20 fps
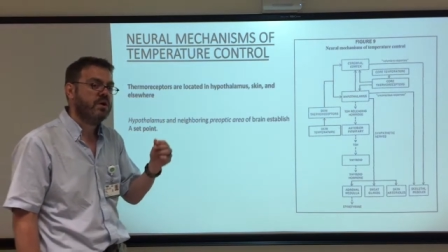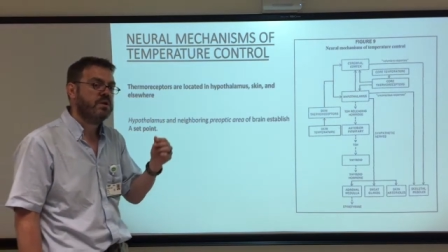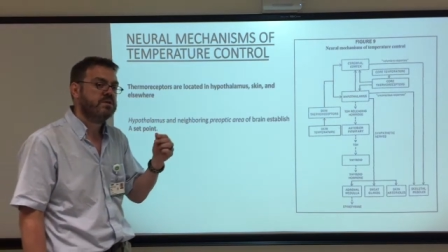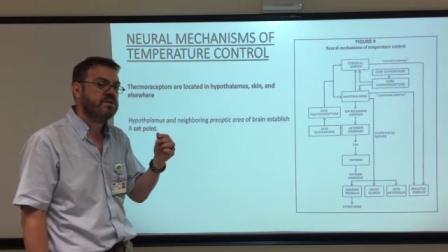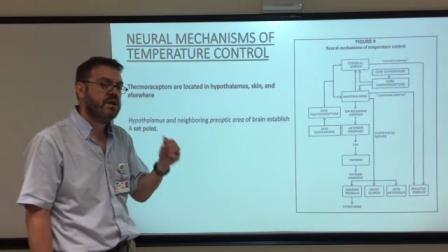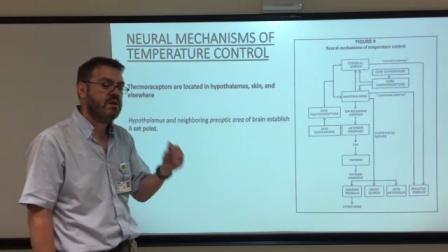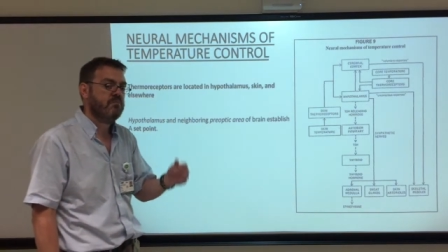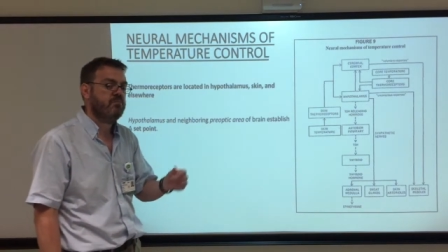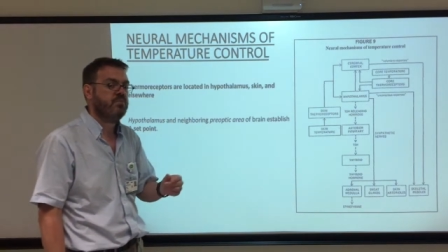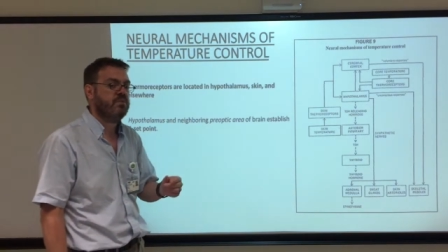
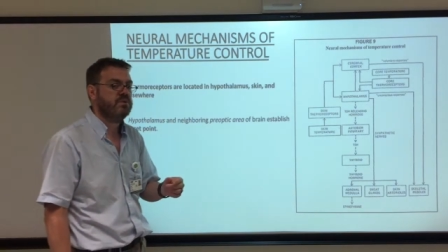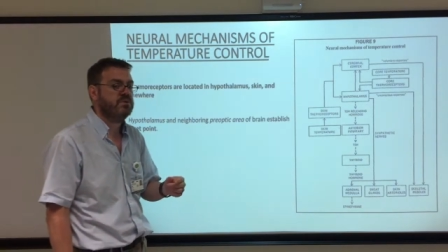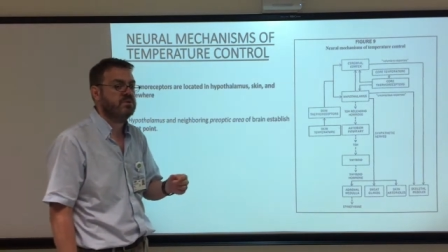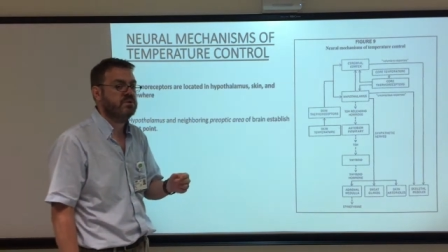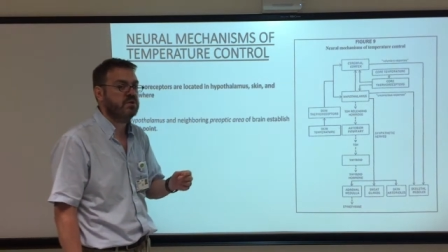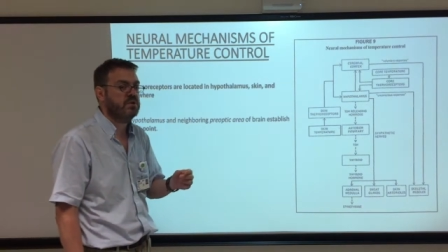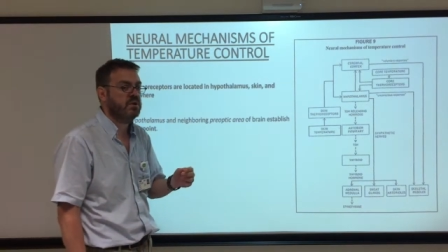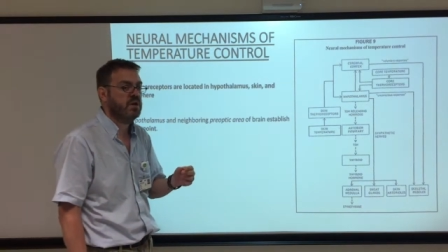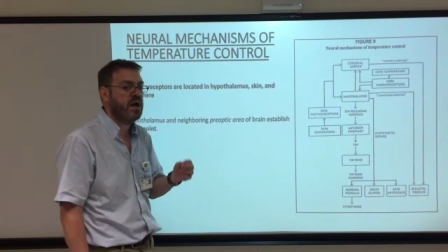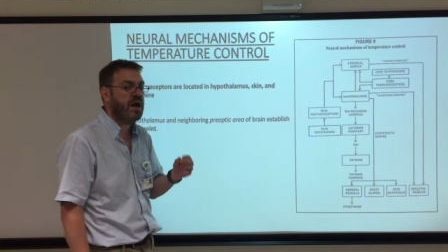
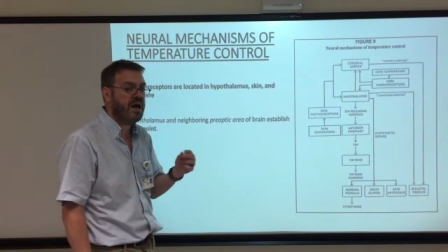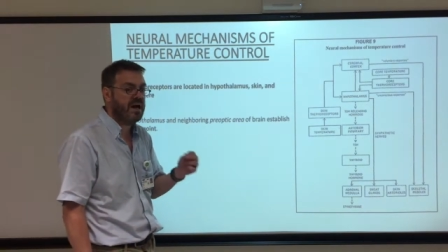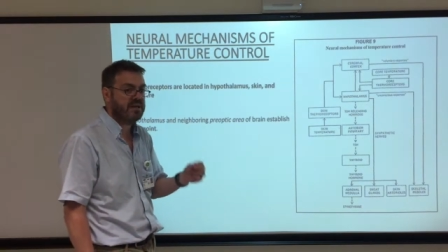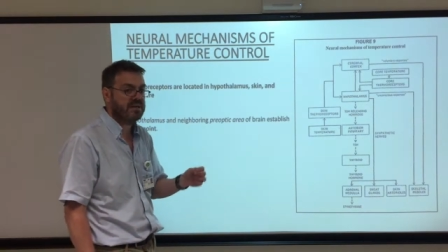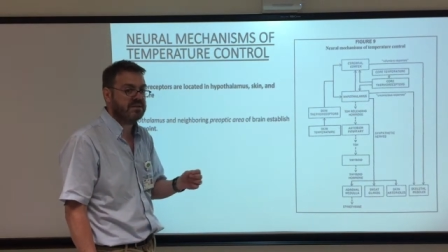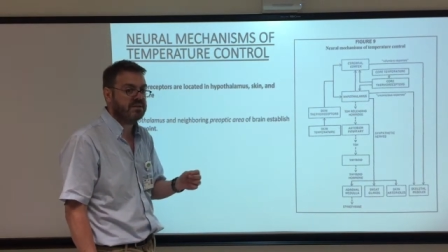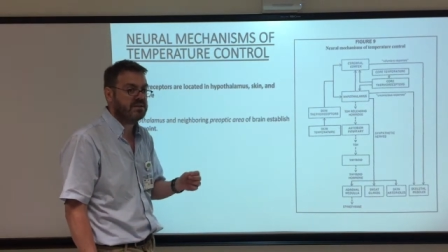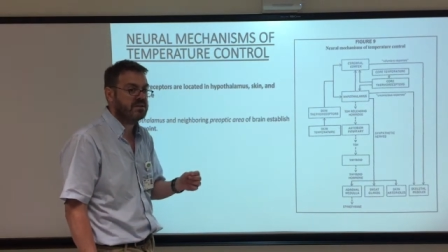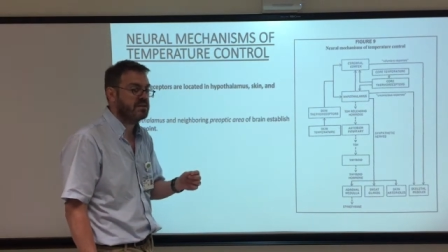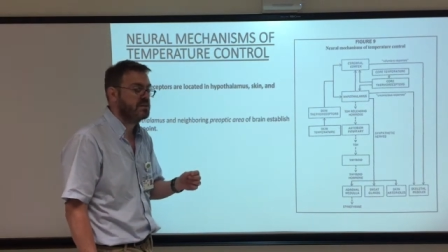temperature
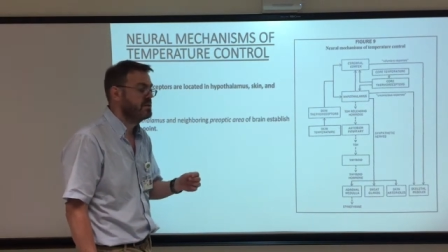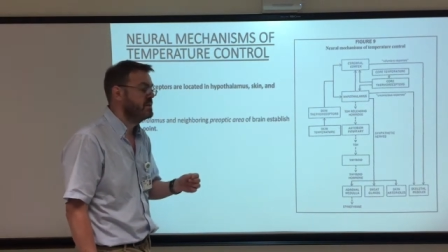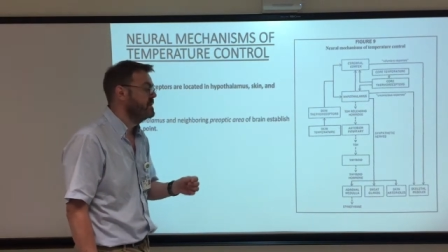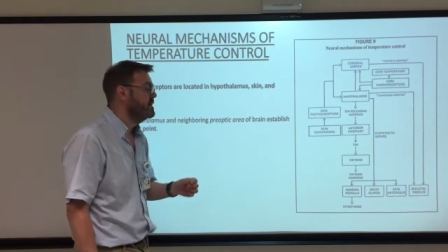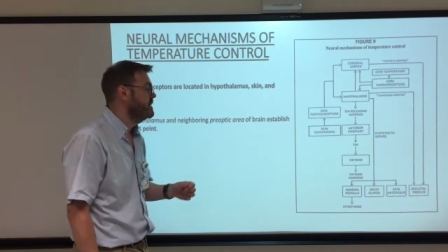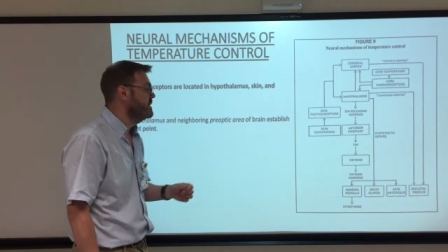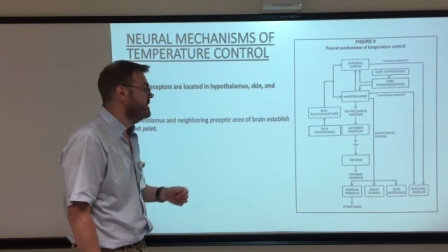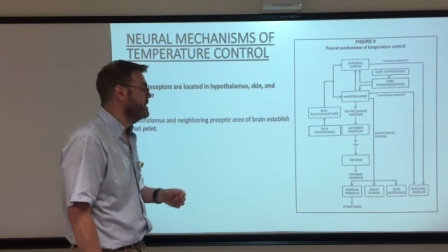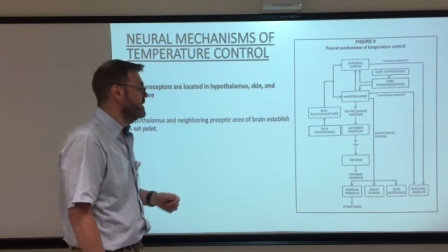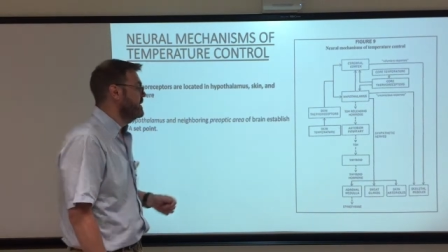at.
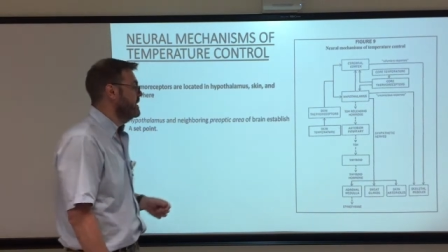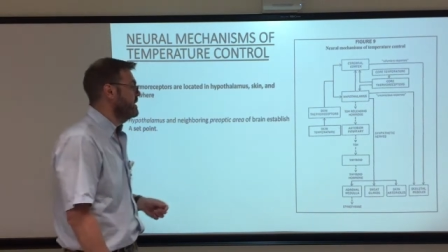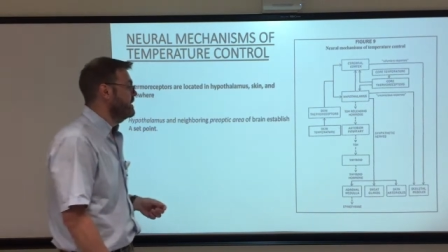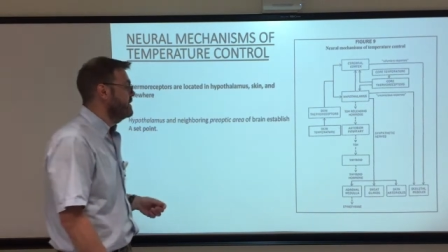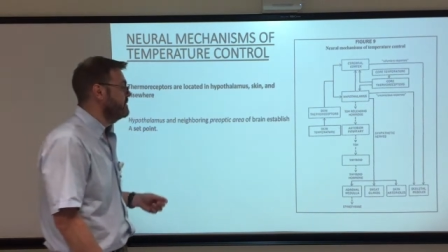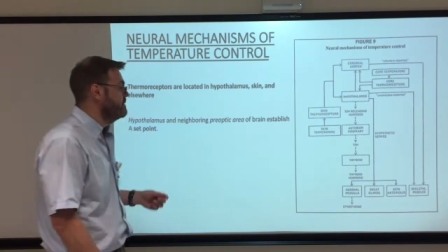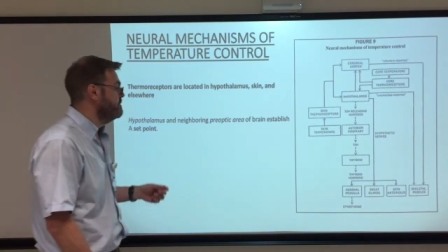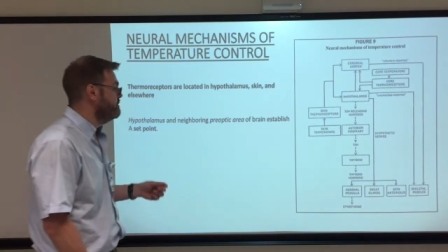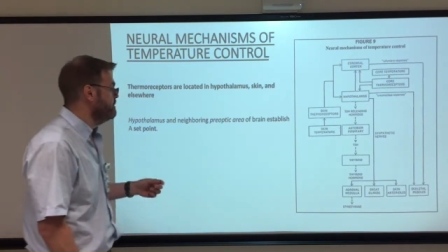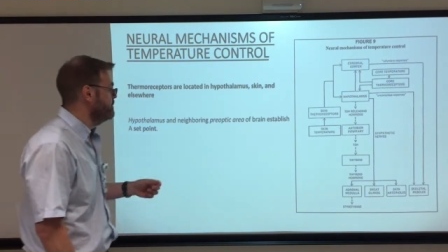
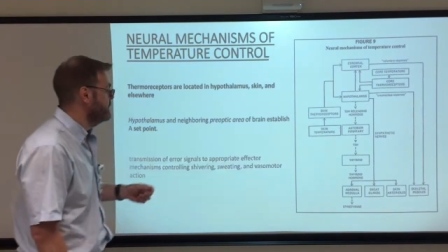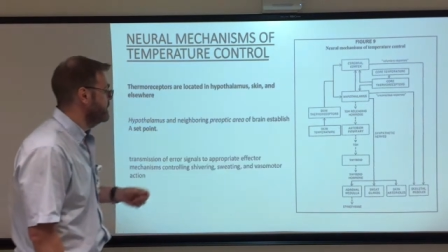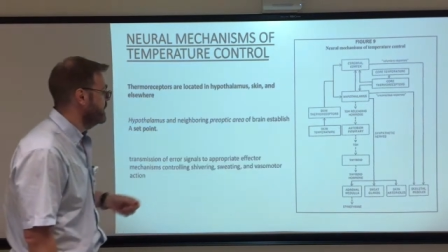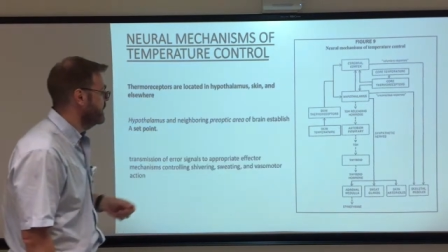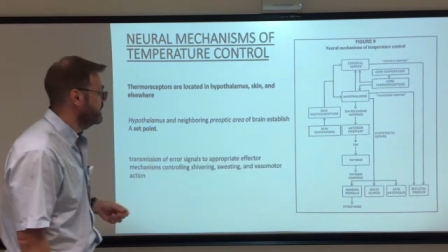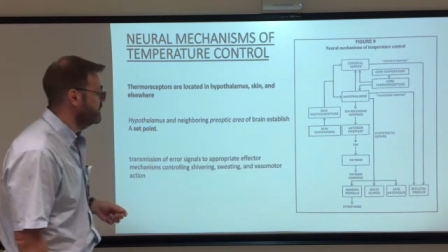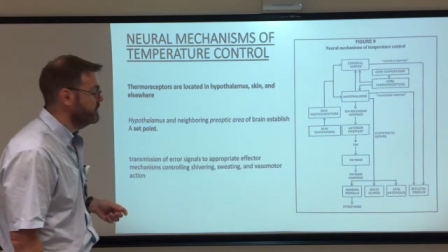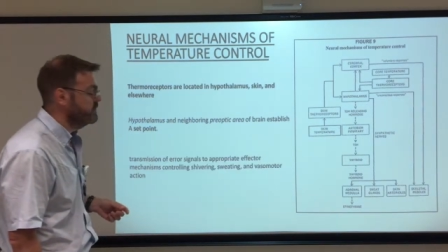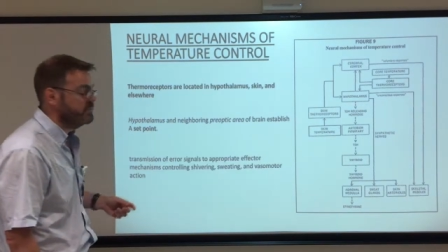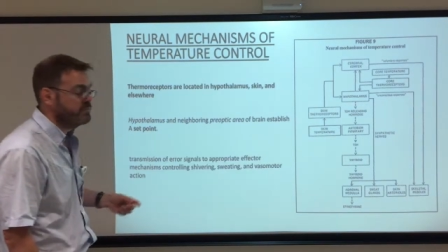
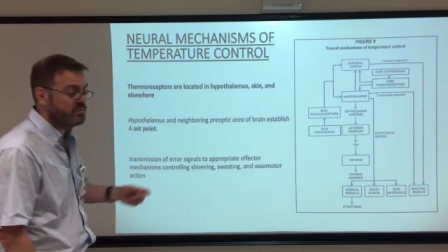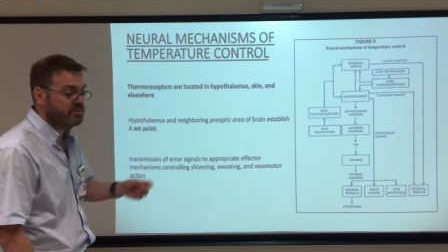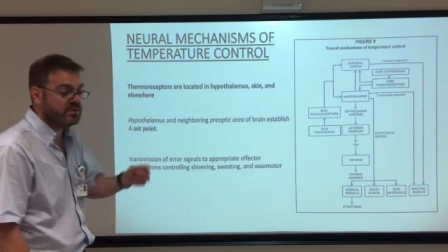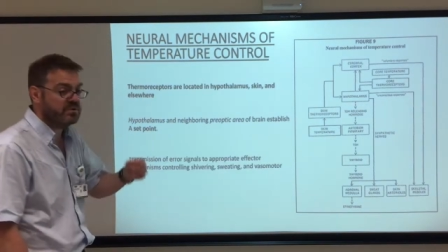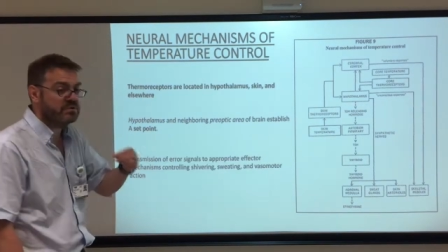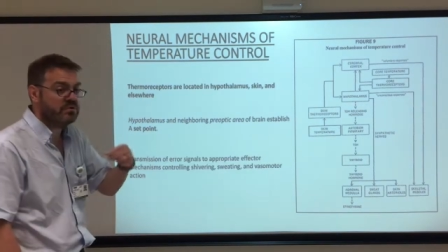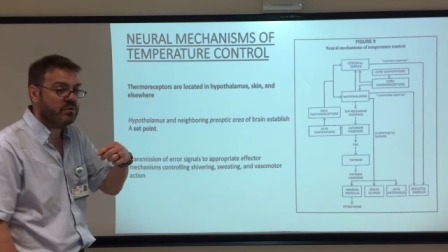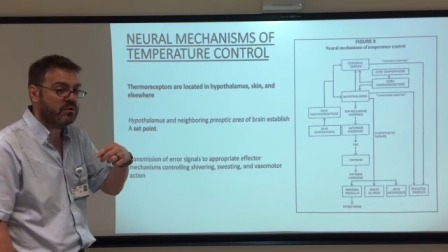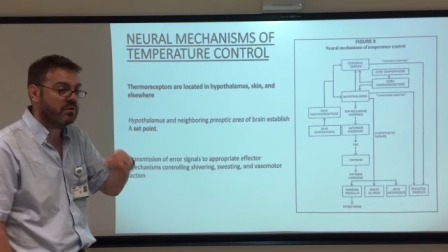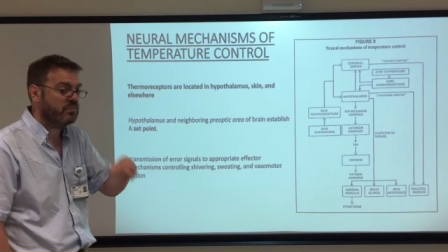And we'll
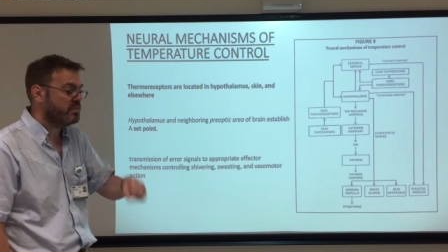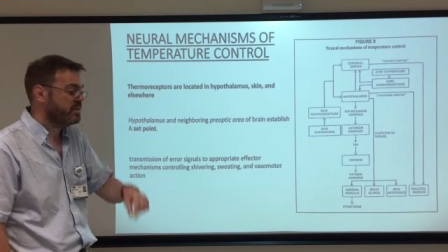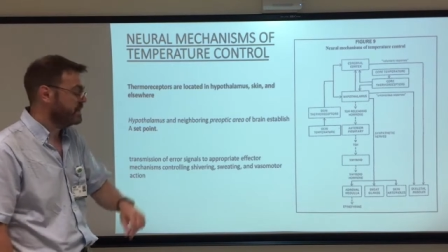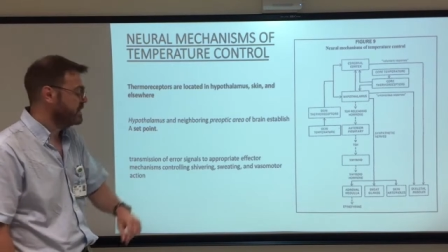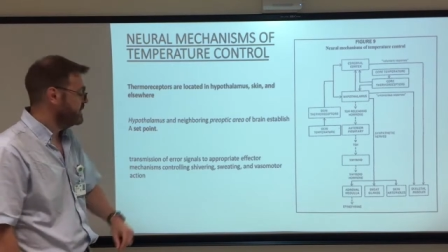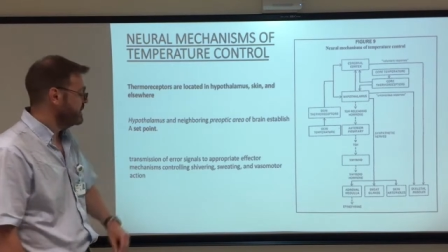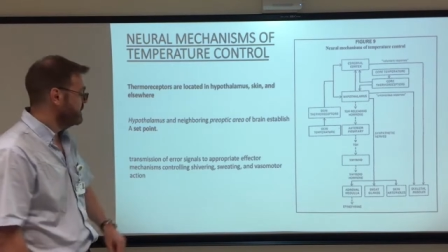talk a bit